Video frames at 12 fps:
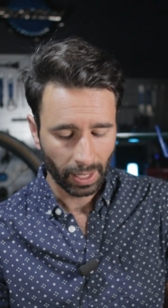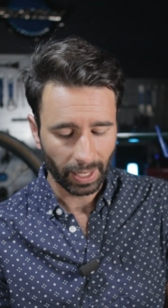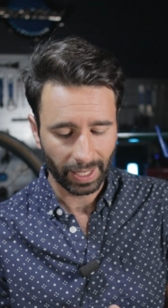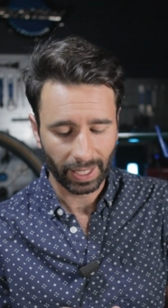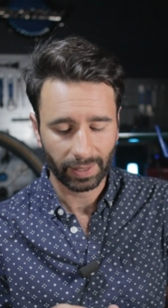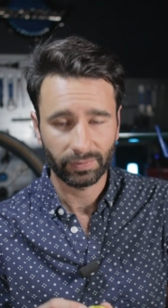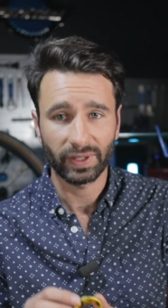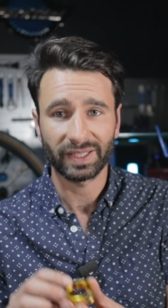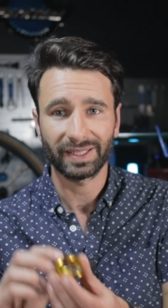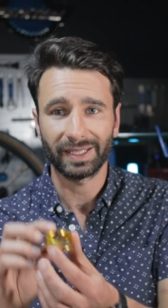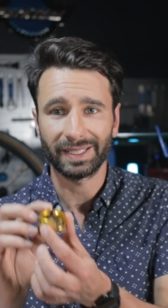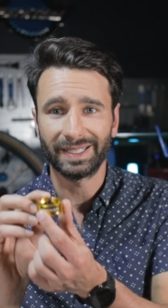I have
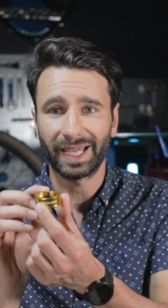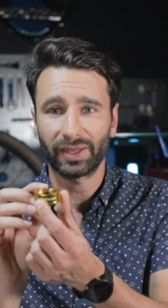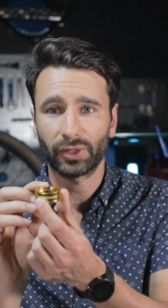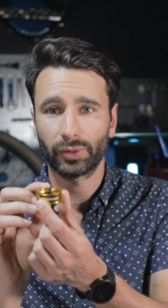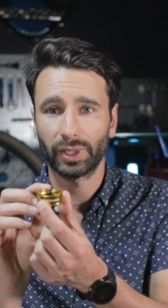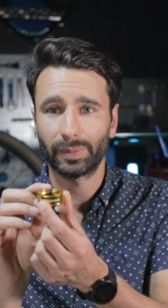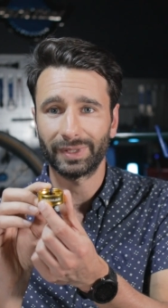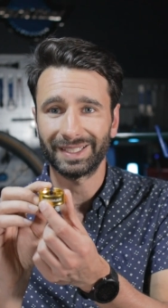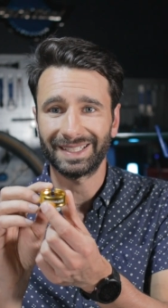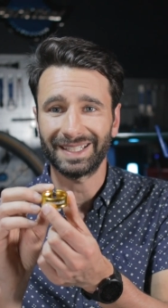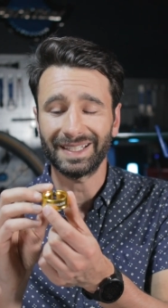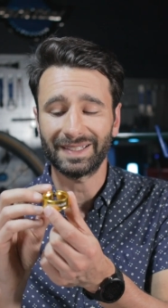this Deathgrip
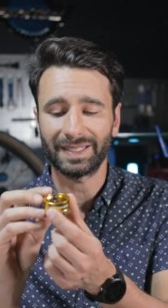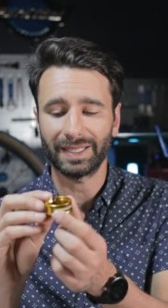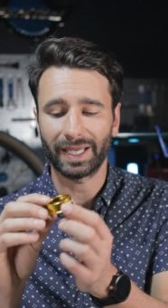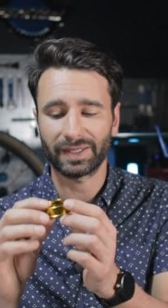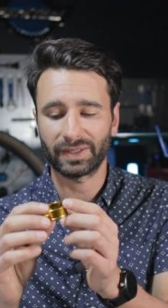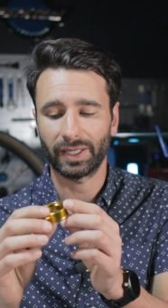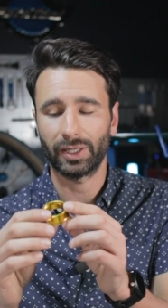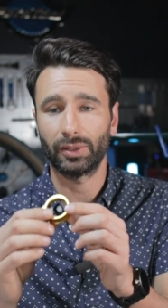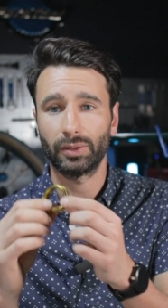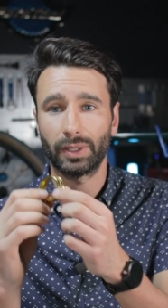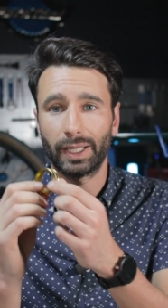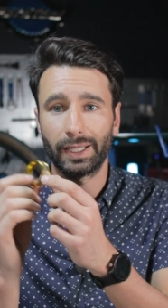
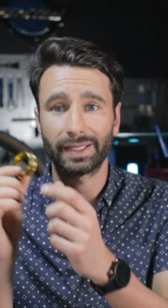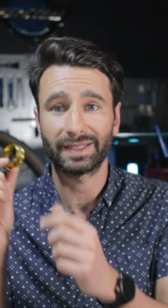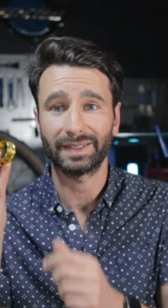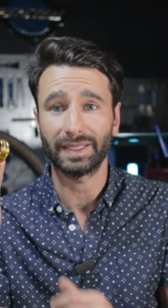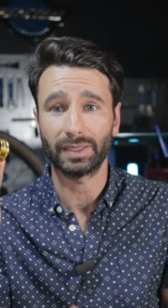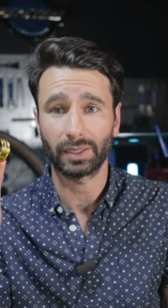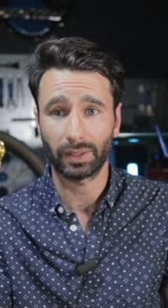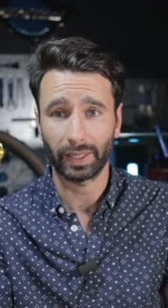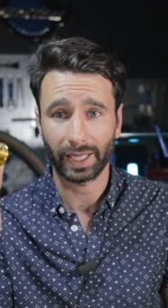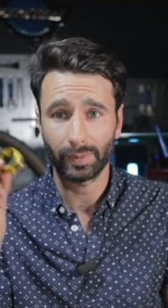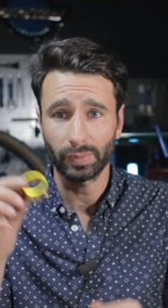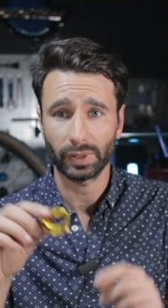TCSL seat
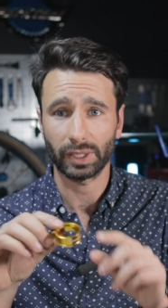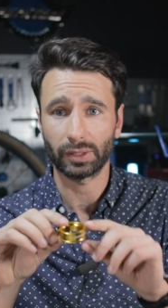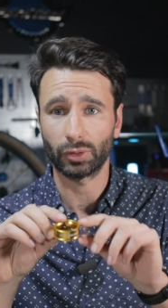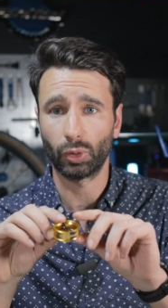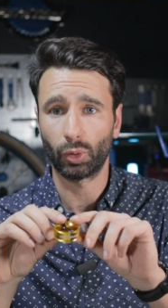clamp in